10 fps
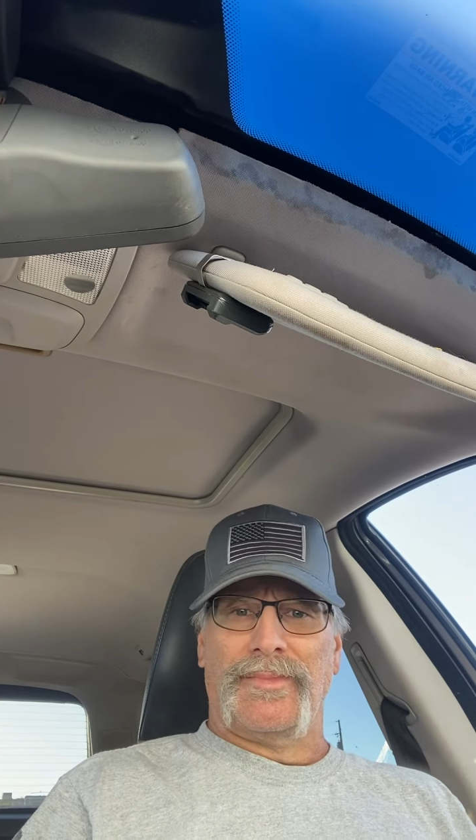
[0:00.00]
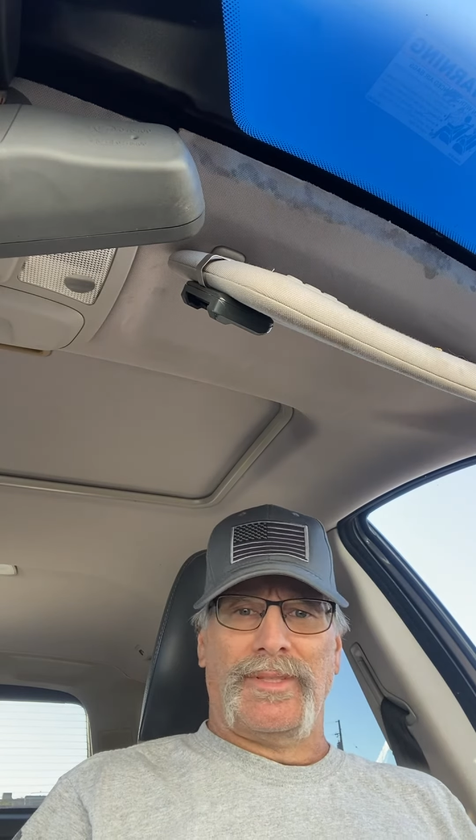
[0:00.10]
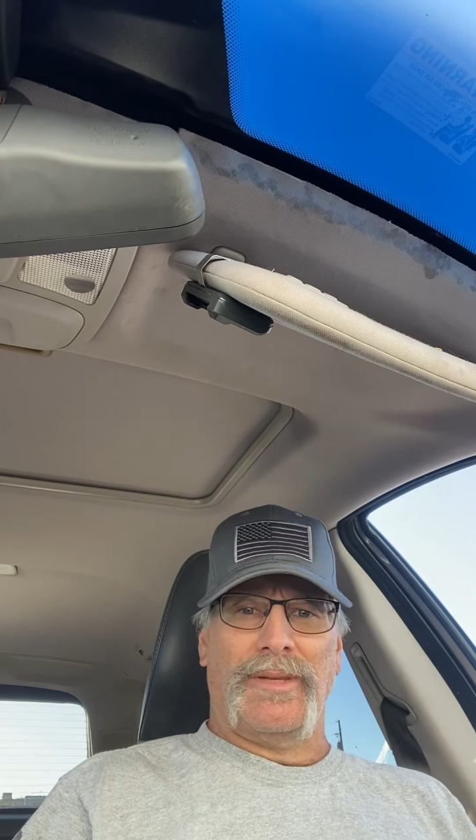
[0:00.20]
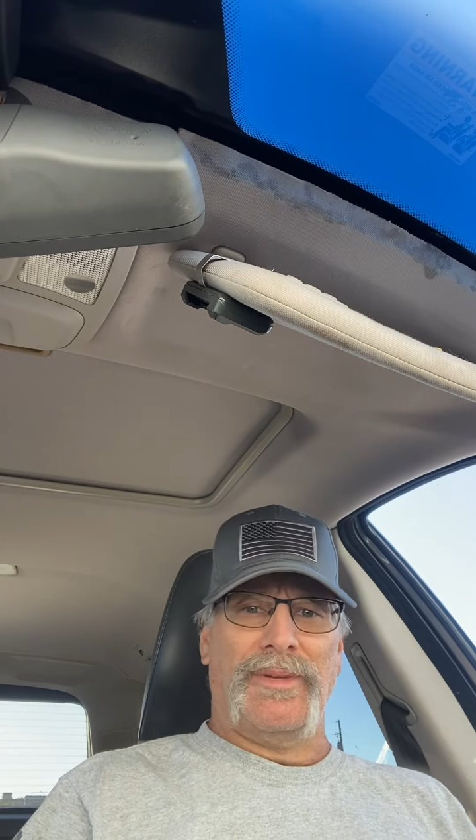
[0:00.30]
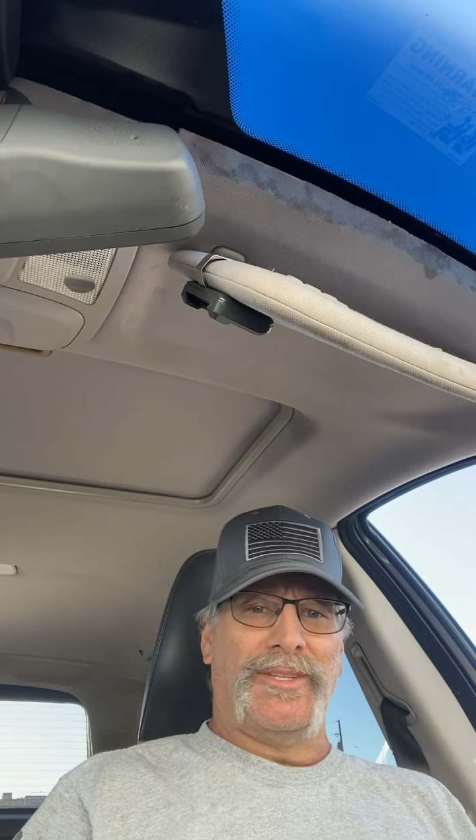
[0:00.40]

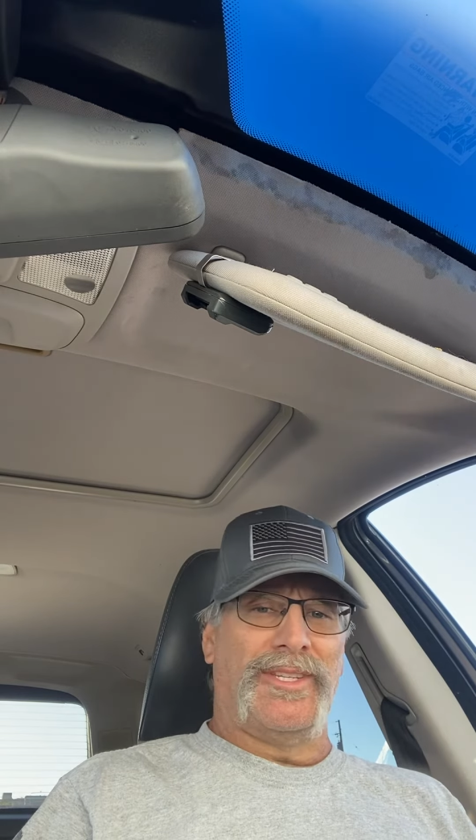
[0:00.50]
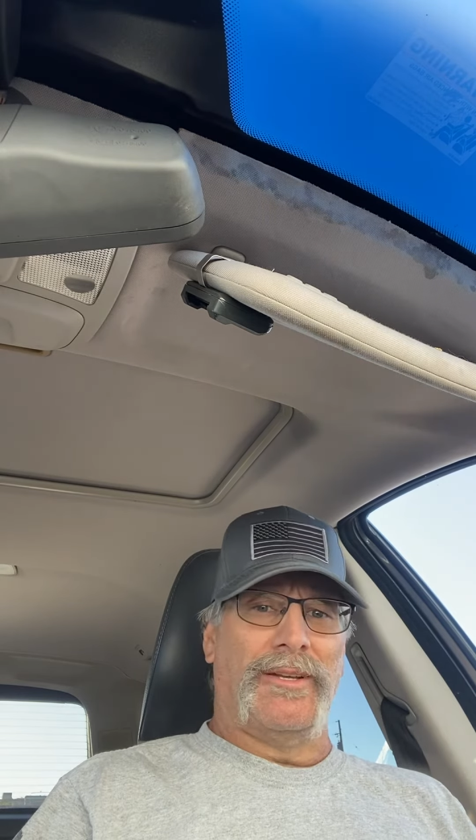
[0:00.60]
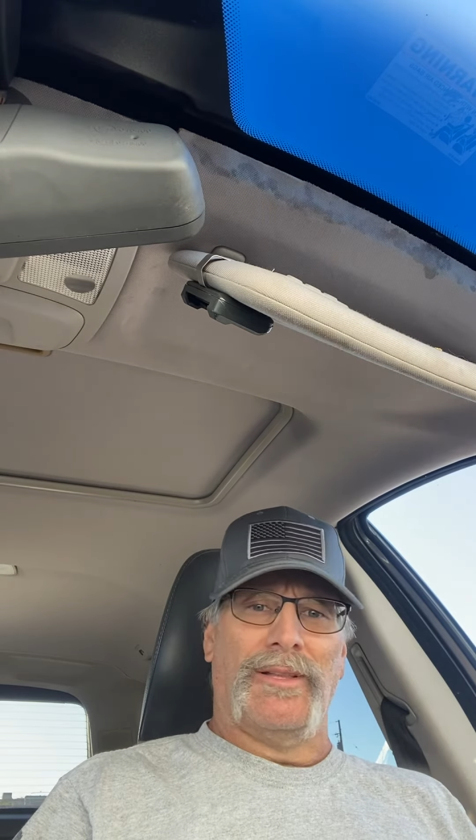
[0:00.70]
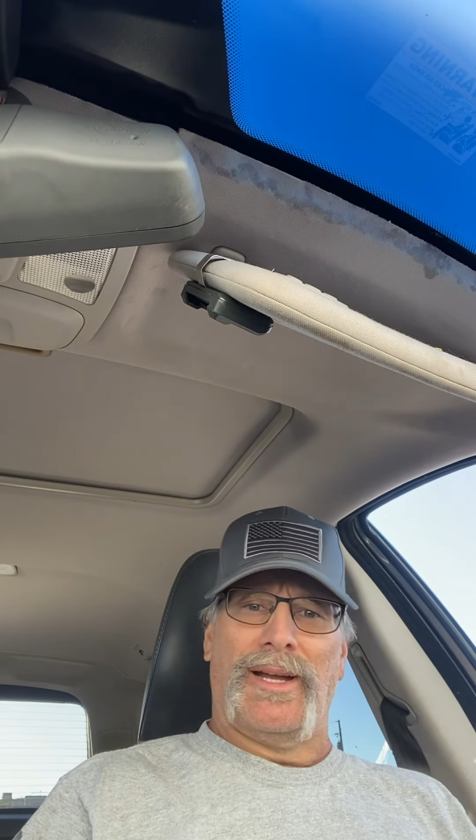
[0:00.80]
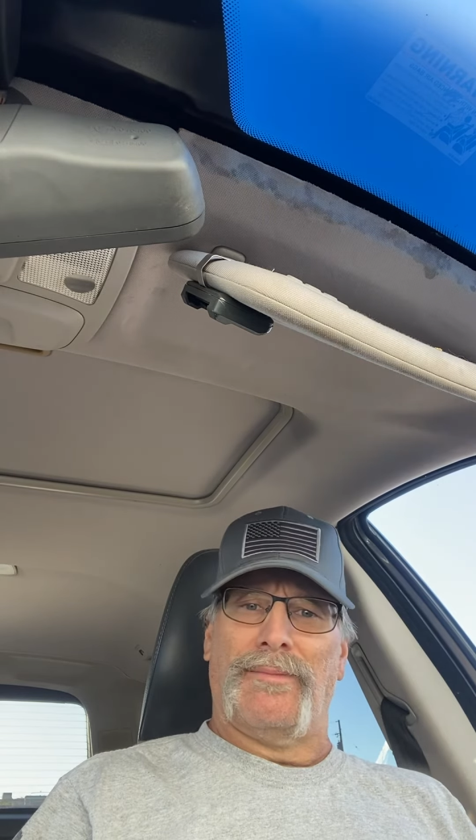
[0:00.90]
Give me a
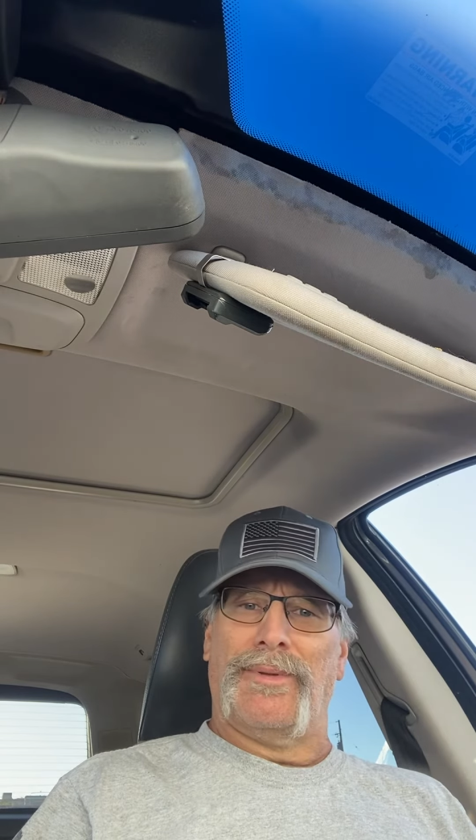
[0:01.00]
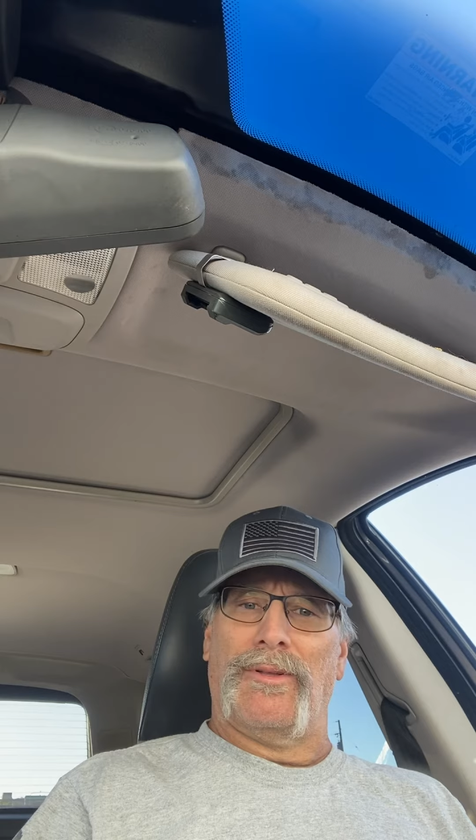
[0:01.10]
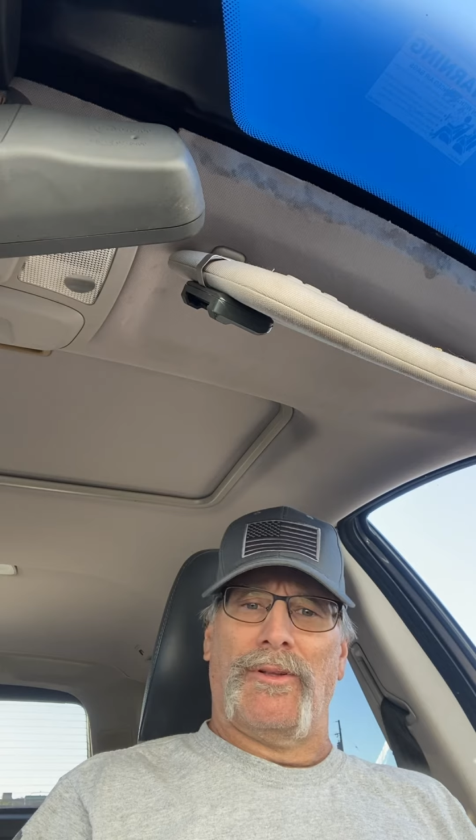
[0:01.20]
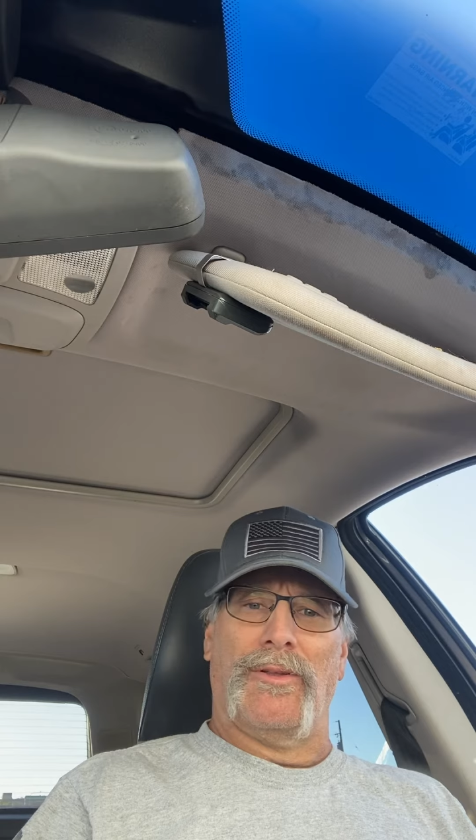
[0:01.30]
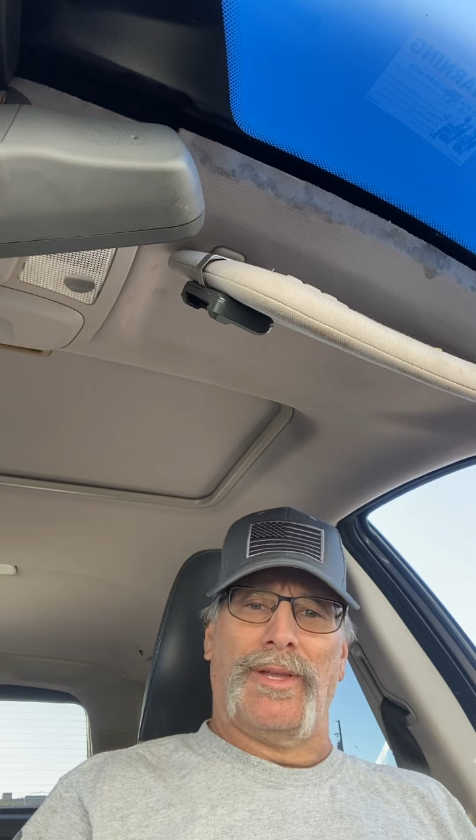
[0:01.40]
single item bill
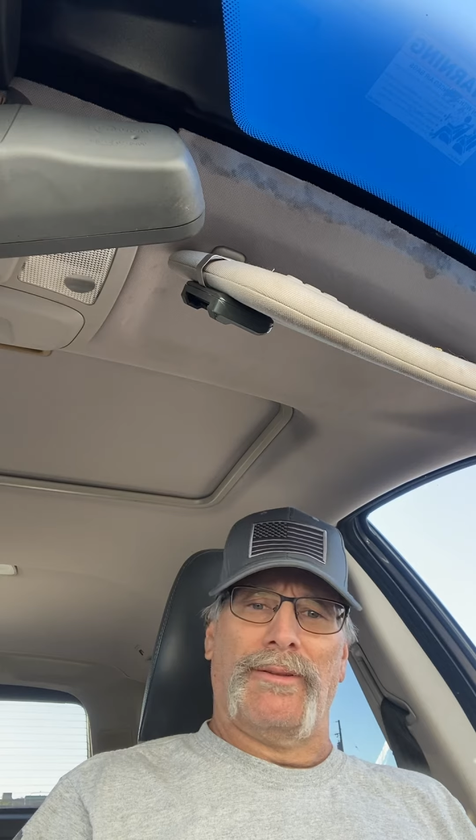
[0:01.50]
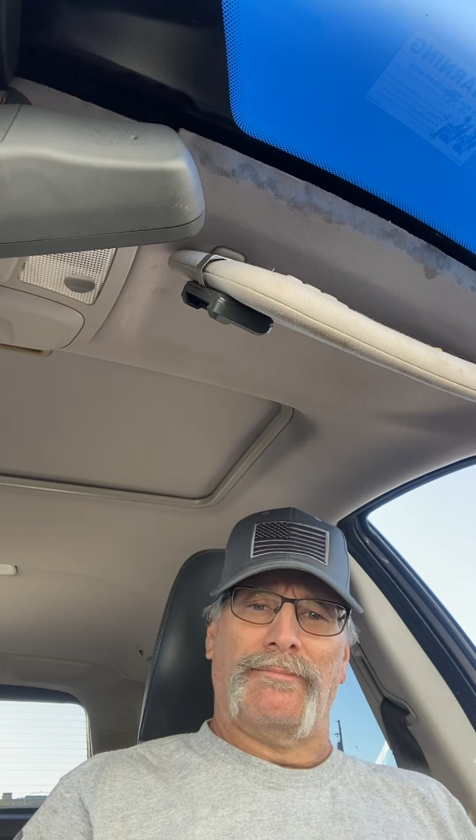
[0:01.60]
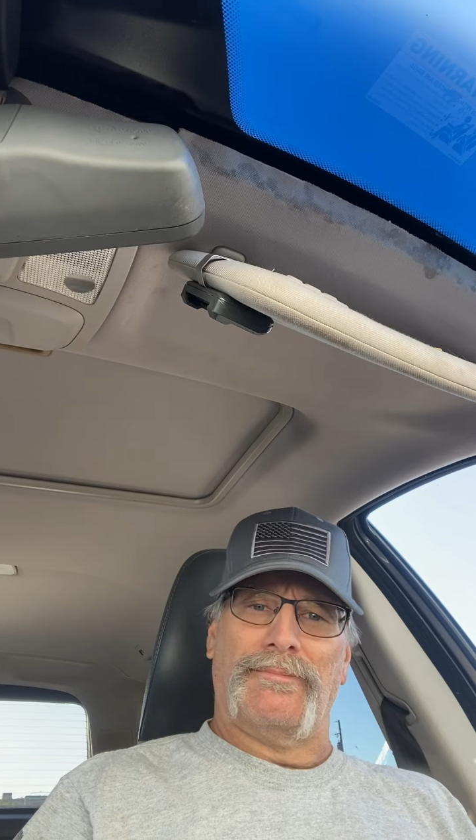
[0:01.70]
only.